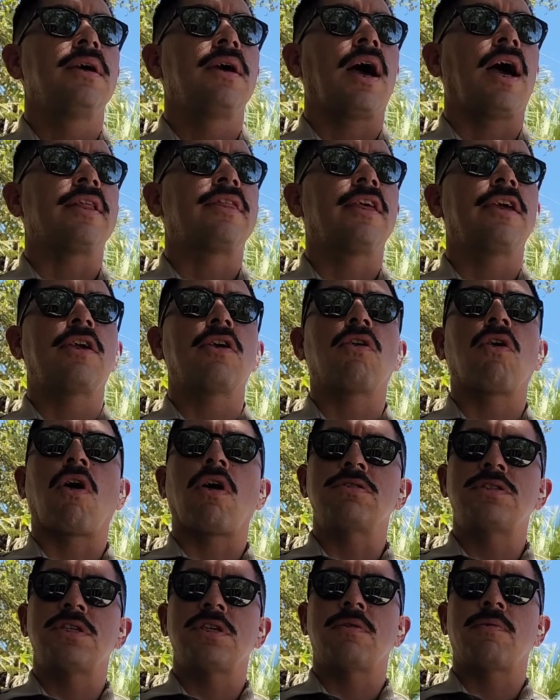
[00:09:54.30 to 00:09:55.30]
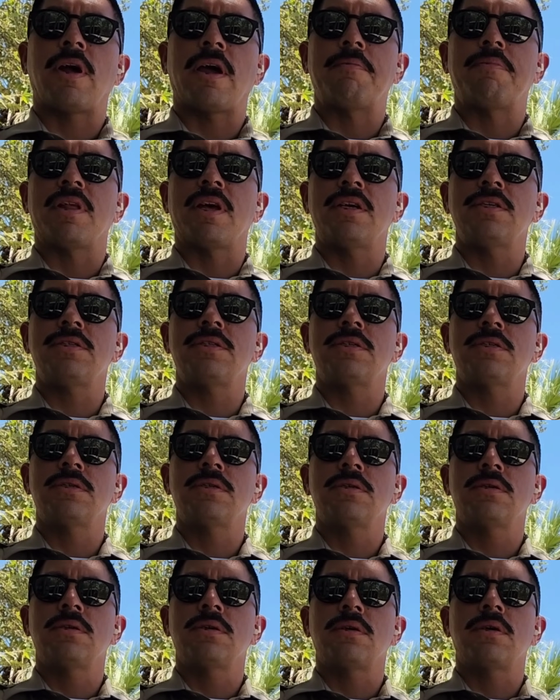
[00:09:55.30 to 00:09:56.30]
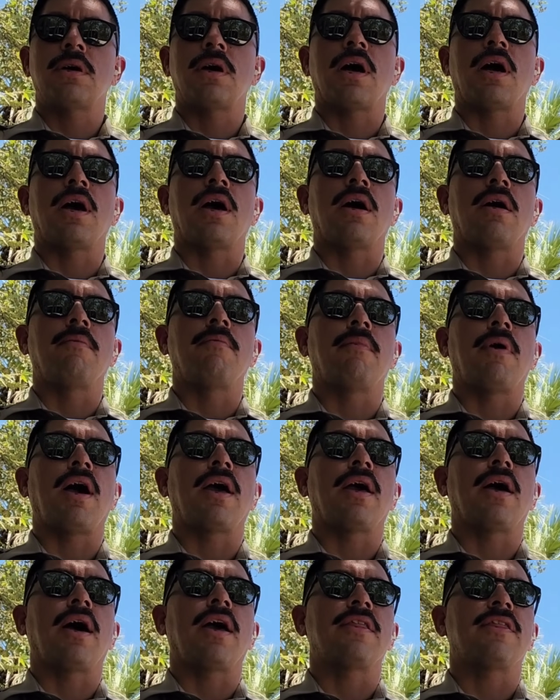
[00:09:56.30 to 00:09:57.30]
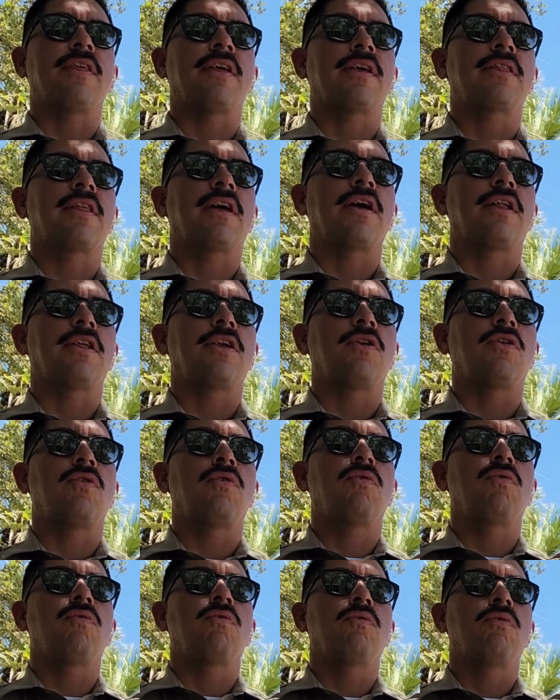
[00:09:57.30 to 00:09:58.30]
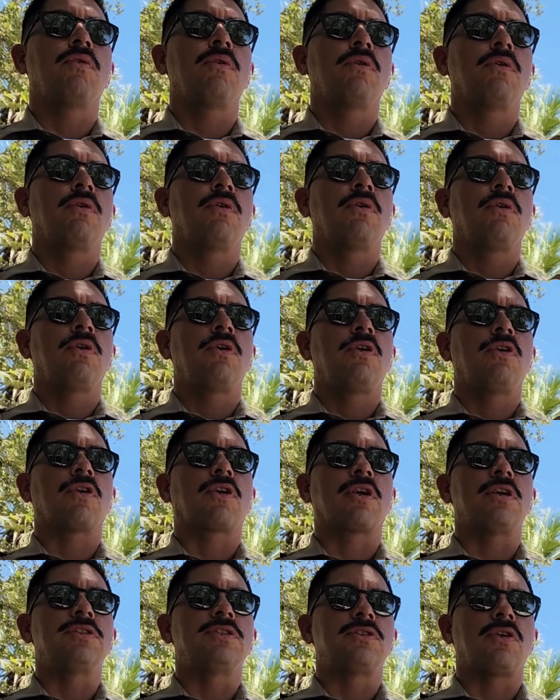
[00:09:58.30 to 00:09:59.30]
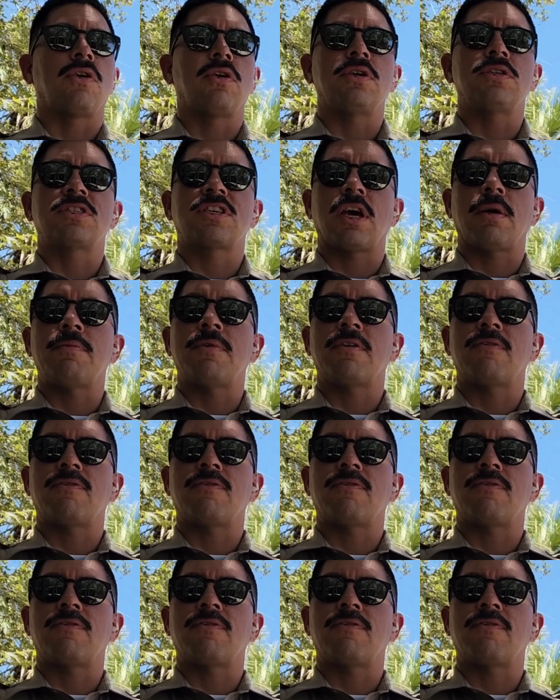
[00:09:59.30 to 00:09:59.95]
I think your heart's in the right place. Um, I I think that you. Your concern is coming